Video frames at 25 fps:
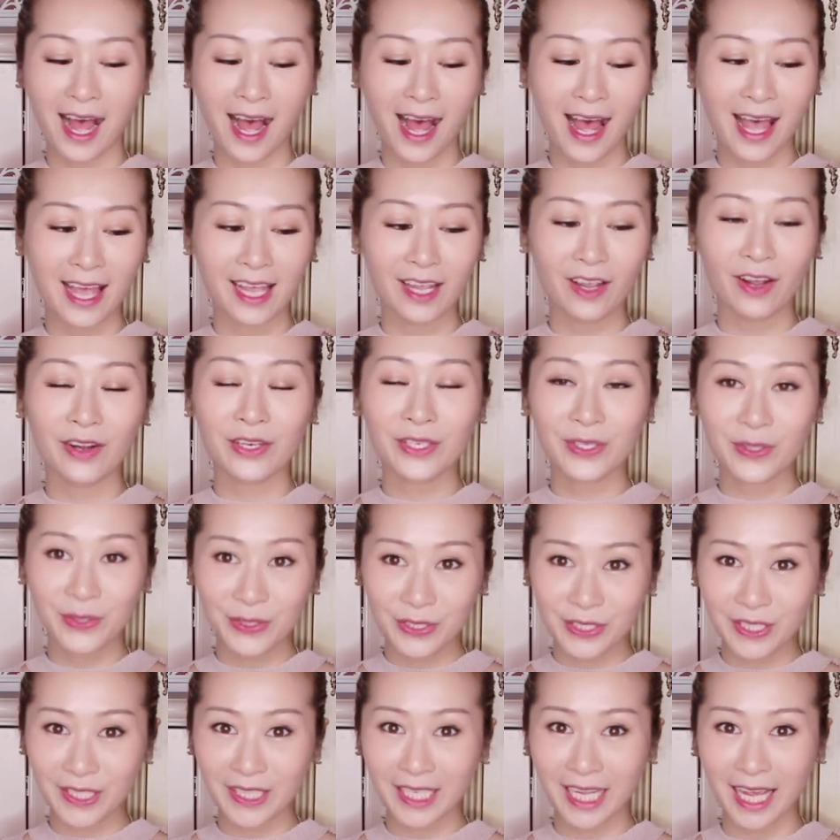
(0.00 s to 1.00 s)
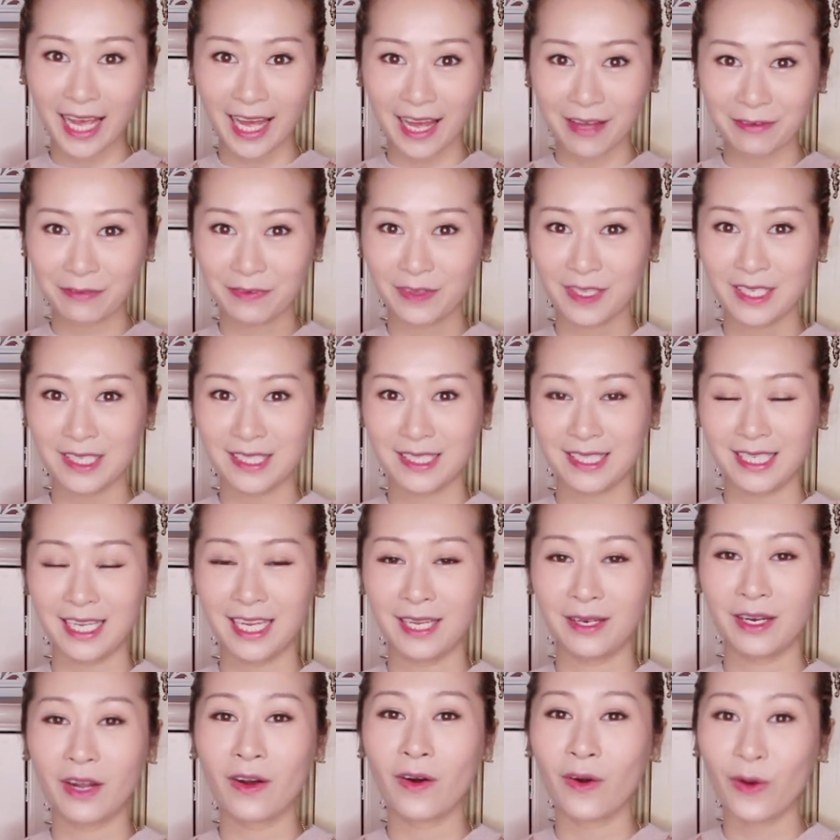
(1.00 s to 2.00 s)
I usually have this
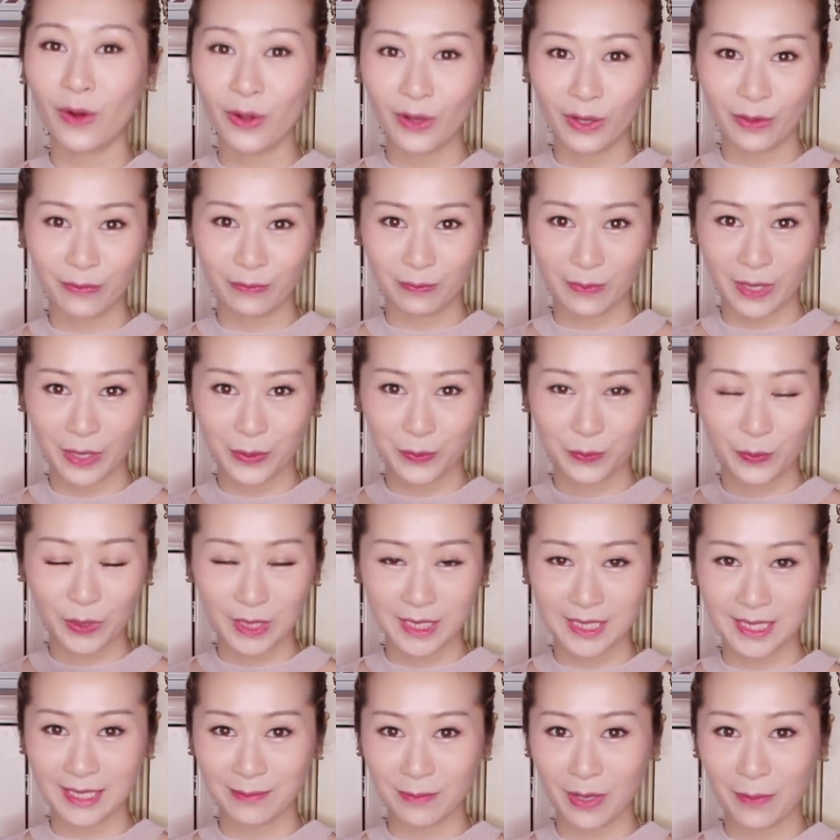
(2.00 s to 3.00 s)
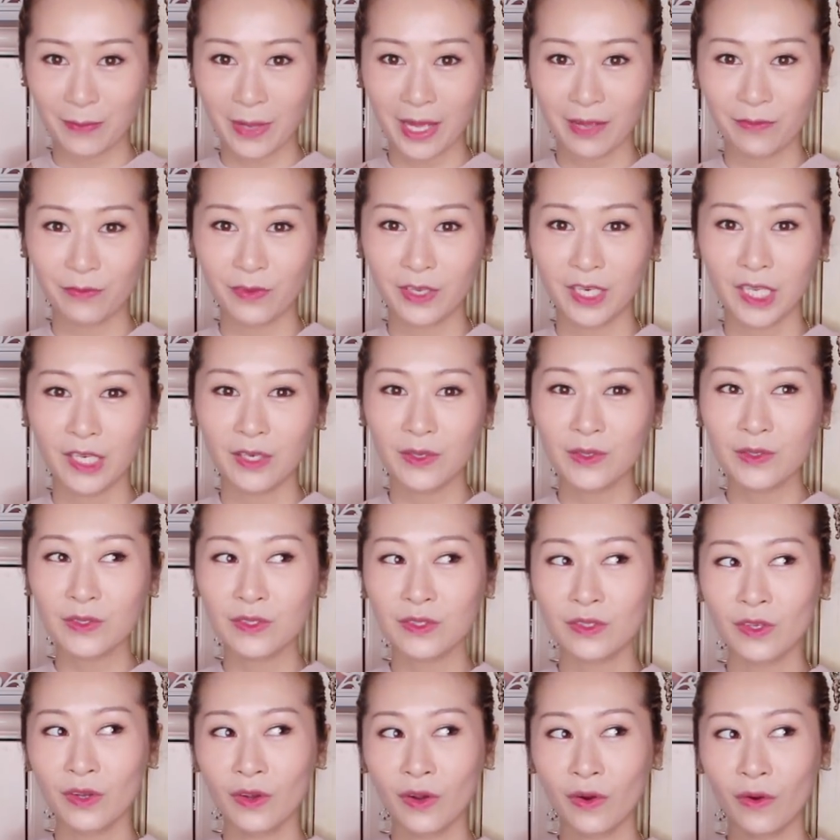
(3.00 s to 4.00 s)
in all of my What's in My Bag
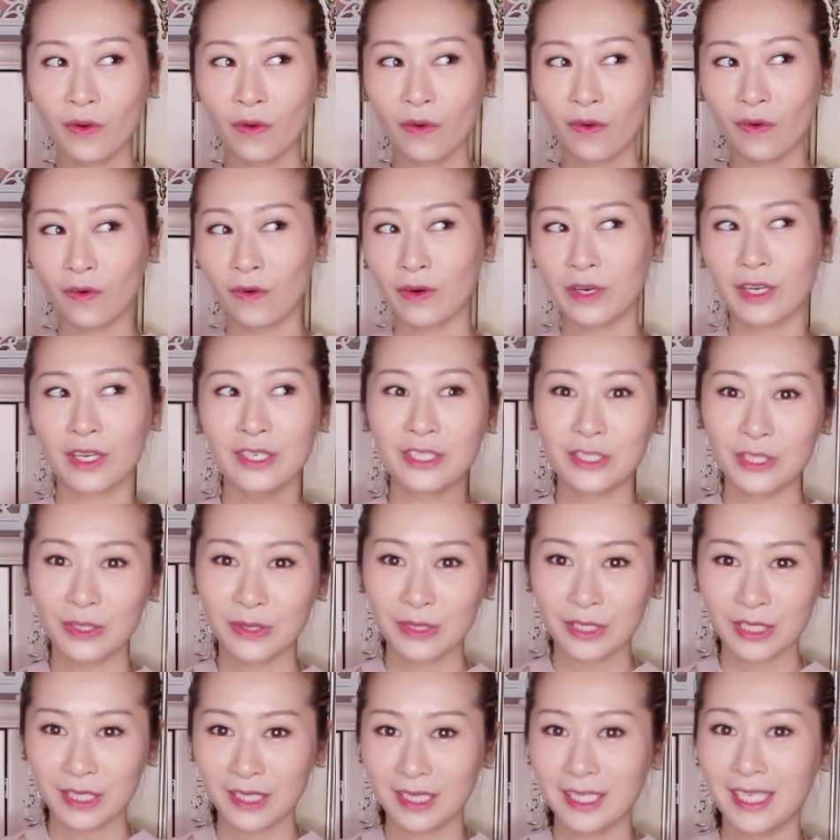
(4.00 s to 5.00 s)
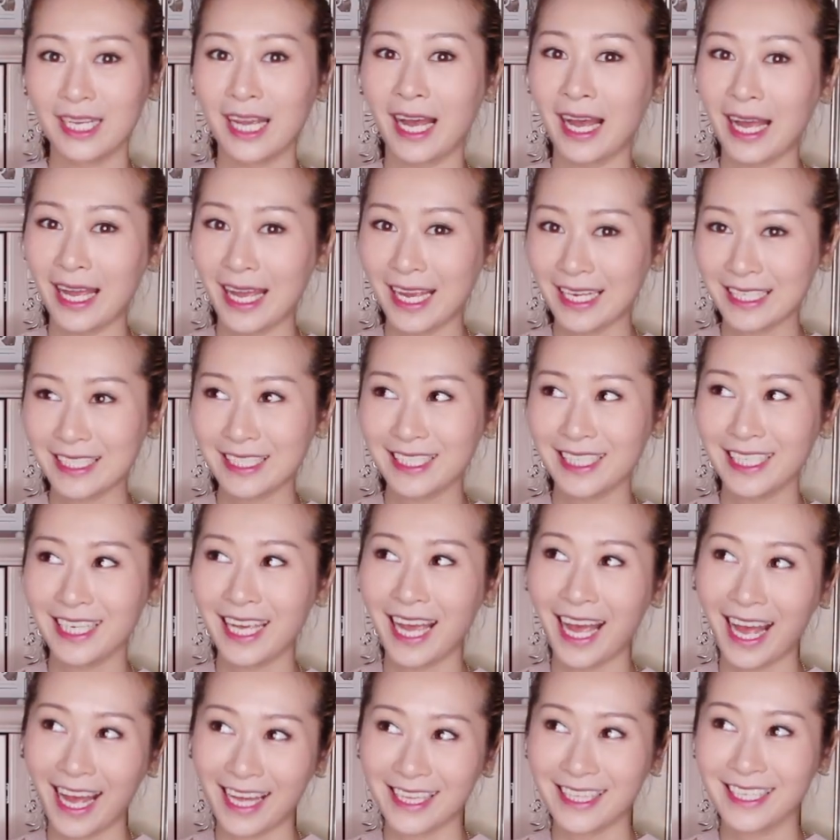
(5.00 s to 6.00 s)
videos. Or not usually, I
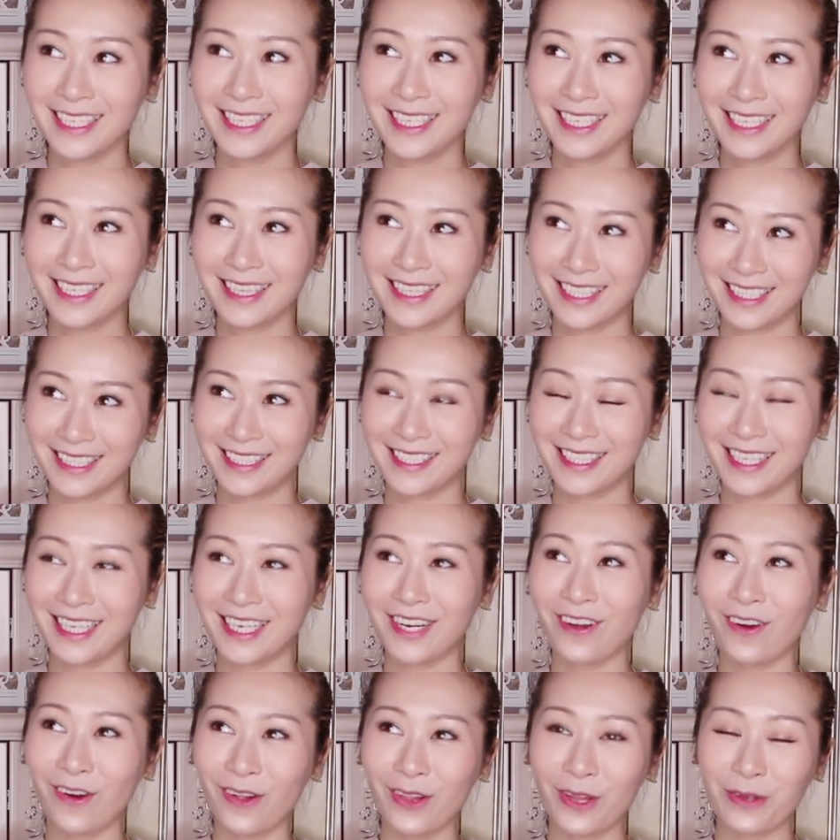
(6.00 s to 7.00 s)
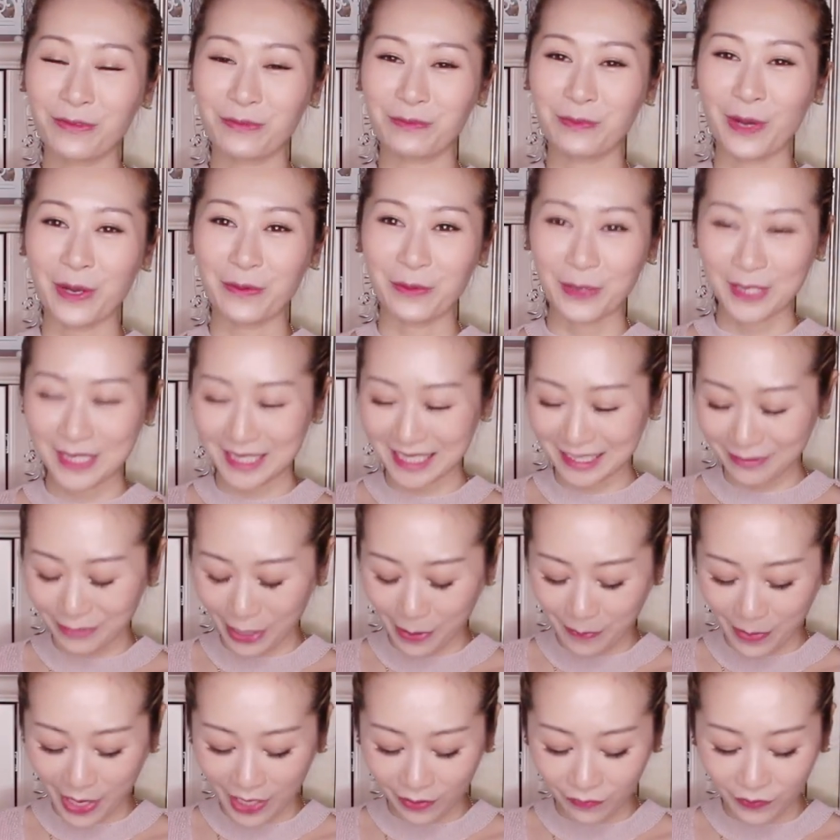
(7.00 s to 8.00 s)
actually have this in all of my What's in
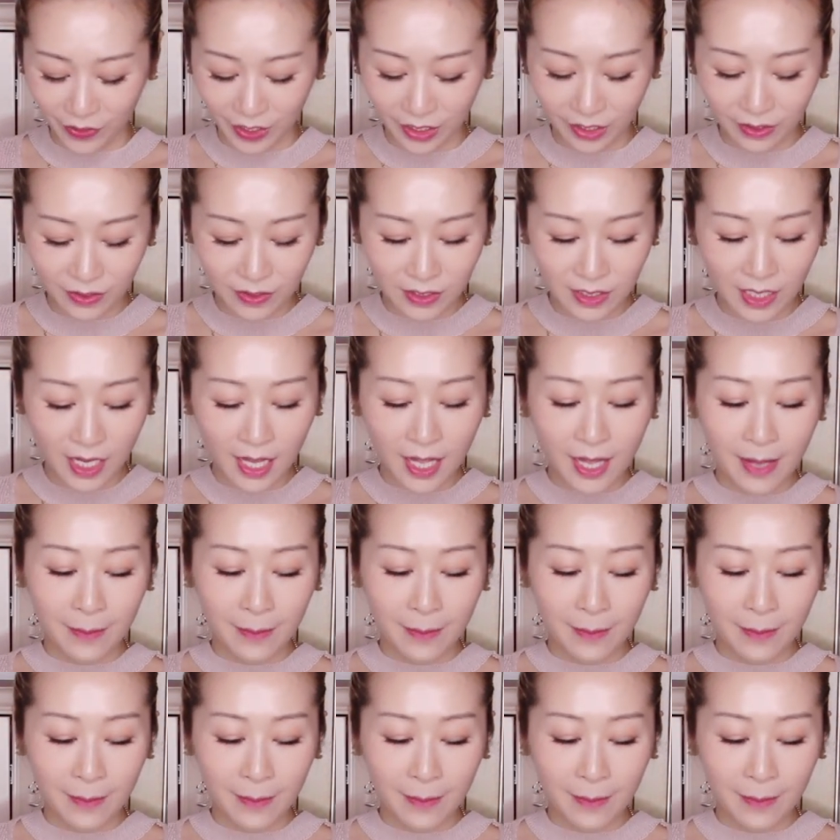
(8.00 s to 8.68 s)
My Bag videos,